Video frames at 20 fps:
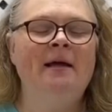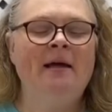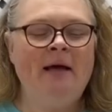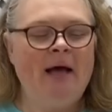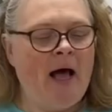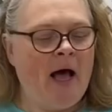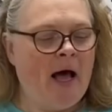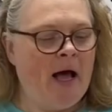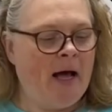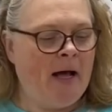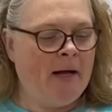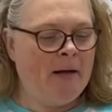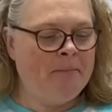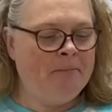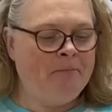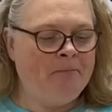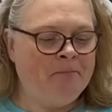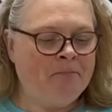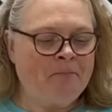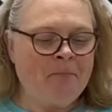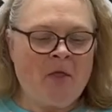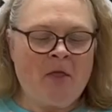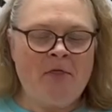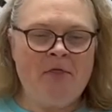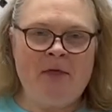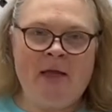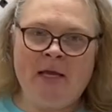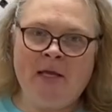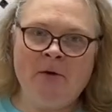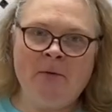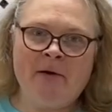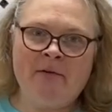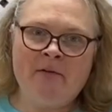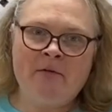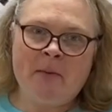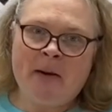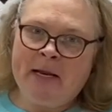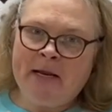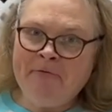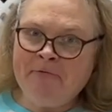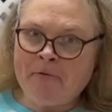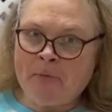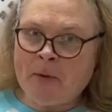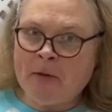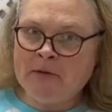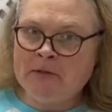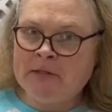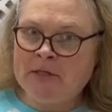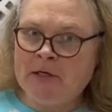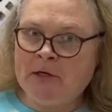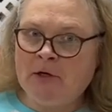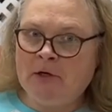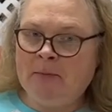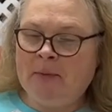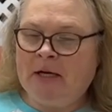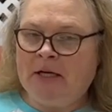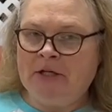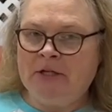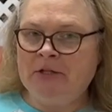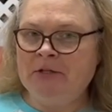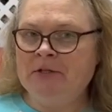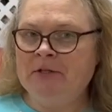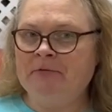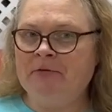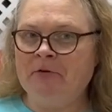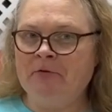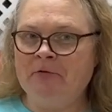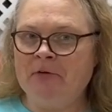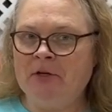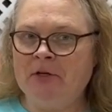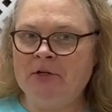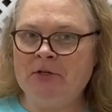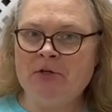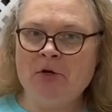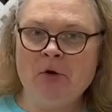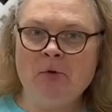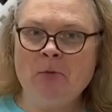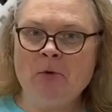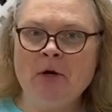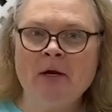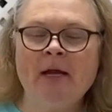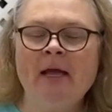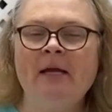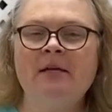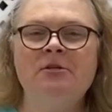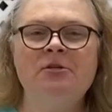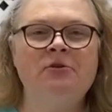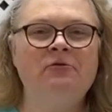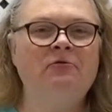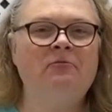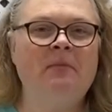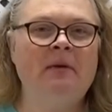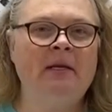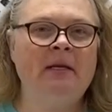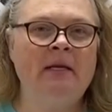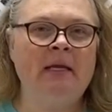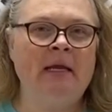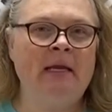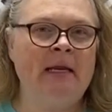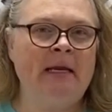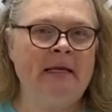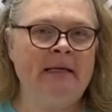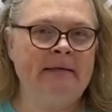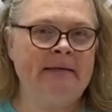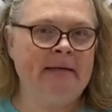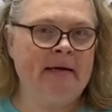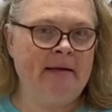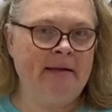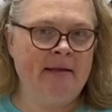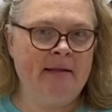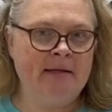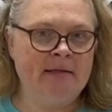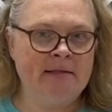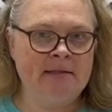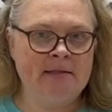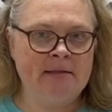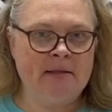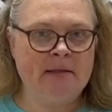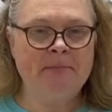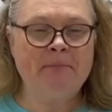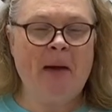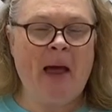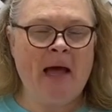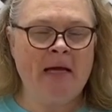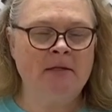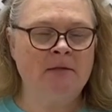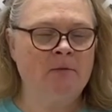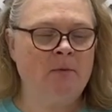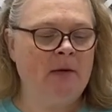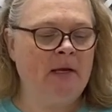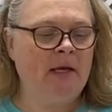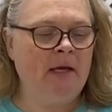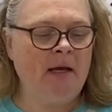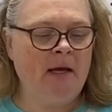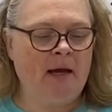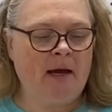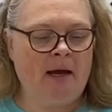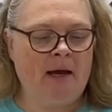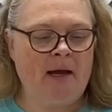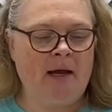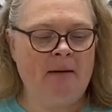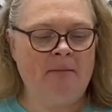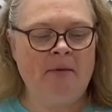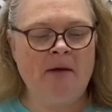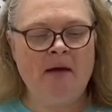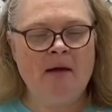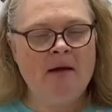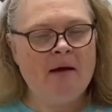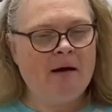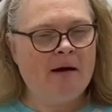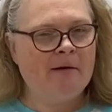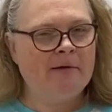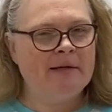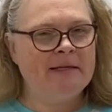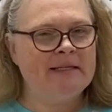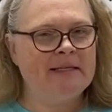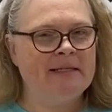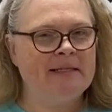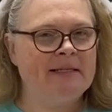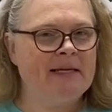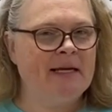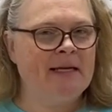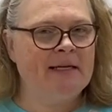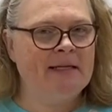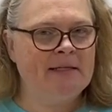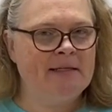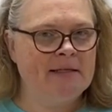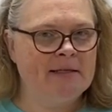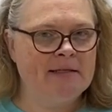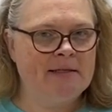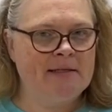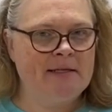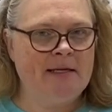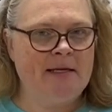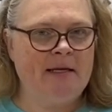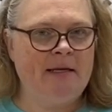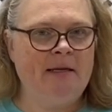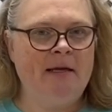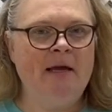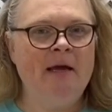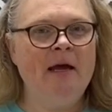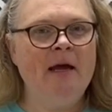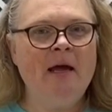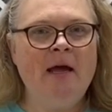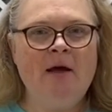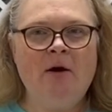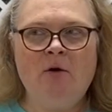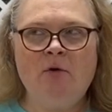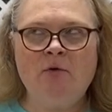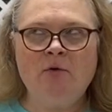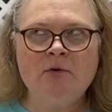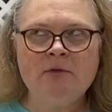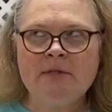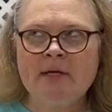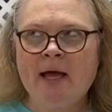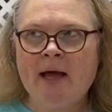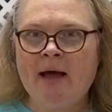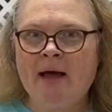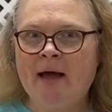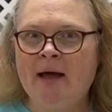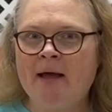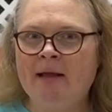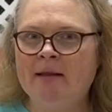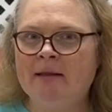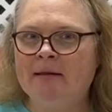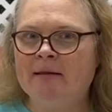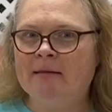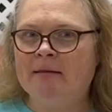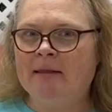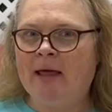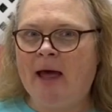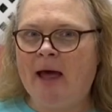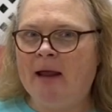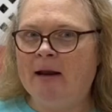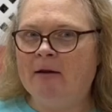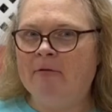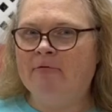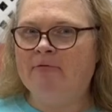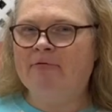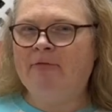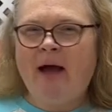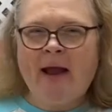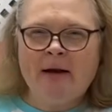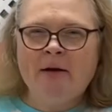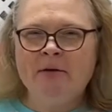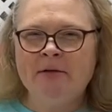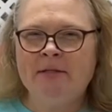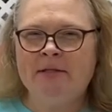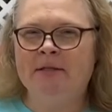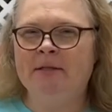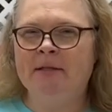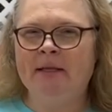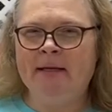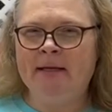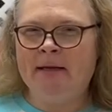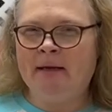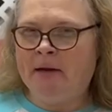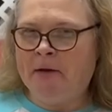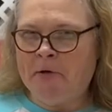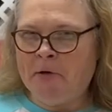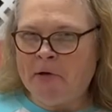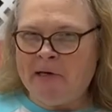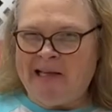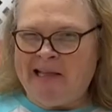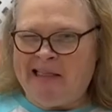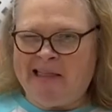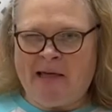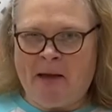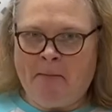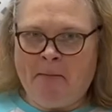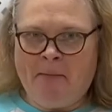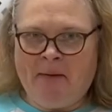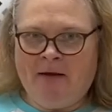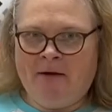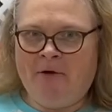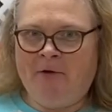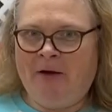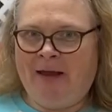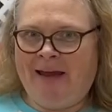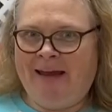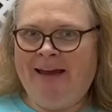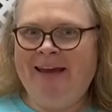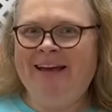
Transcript: Thank you everybody for posting your pictures of your finished homework as you've been getting it done this past week. I'm always excited to see who's got that fire still lit underneath them. Okay,